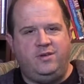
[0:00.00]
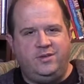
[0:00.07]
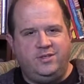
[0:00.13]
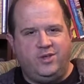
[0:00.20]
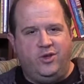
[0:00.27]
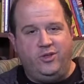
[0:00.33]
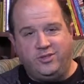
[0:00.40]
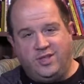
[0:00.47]

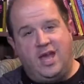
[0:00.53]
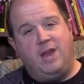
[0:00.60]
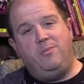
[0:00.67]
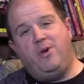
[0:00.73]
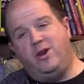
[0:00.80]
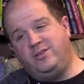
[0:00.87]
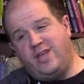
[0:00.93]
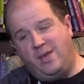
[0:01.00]
So there's a lot of
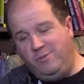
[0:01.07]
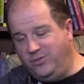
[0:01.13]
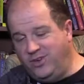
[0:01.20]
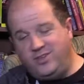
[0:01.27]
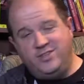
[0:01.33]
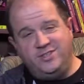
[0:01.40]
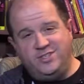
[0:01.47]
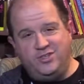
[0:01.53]
part-time
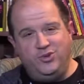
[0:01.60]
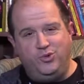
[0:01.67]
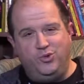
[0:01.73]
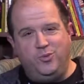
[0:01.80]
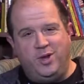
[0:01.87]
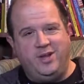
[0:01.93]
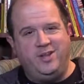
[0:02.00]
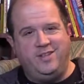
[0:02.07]
musicians too,
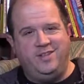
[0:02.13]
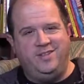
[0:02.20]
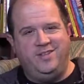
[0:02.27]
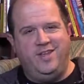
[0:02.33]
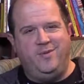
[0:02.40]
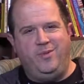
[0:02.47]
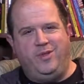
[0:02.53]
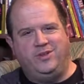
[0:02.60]
but
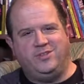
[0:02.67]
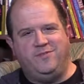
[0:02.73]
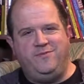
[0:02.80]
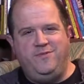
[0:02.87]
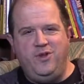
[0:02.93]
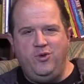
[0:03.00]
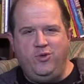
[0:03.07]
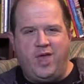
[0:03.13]
I mean, there's a
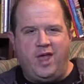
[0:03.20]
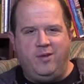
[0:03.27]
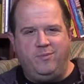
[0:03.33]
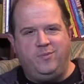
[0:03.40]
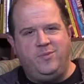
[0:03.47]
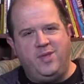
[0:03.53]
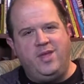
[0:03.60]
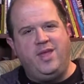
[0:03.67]
few that
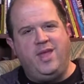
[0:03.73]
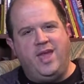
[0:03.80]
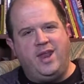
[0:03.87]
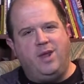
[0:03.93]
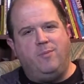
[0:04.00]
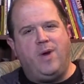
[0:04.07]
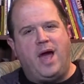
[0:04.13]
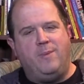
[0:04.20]
end
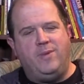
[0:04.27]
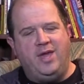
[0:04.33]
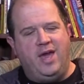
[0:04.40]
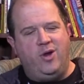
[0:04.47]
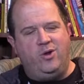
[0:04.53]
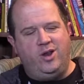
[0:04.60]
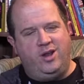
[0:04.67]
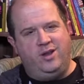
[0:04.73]
up popping
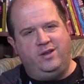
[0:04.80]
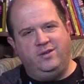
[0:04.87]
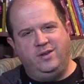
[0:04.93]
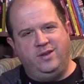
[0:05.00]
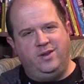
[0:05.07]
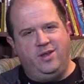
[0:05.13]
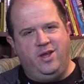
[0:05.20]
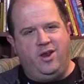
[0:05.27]
out and
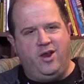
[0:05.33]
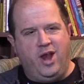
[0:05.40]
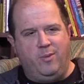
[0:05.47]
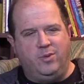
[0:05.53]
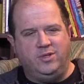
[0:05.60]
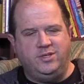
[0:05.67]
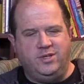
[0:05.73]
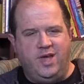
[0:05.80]
are
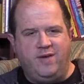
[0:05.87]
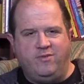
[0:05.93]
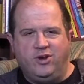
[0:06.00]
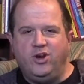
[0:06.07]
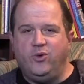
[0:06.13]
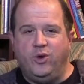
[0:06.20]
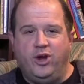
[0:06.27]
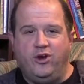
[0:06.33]
able to have a
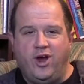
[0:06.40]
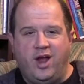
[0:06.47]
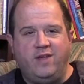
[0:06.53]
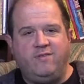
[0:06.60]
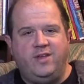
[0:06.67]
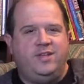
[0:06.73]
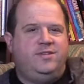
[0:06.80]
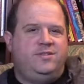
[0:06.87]
career out
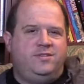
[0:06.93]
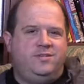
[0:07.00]
of it.